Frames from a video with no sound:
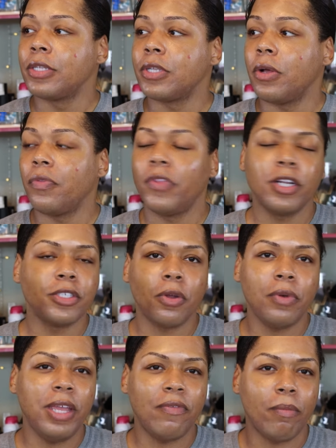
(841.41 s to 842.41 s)
So there's
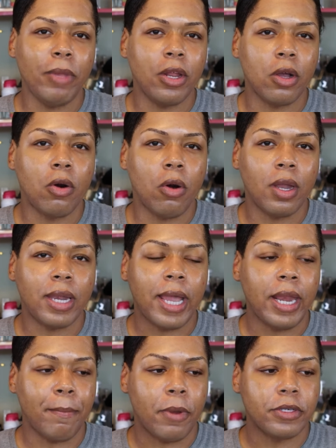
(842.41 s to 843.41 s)
no need for me to go online and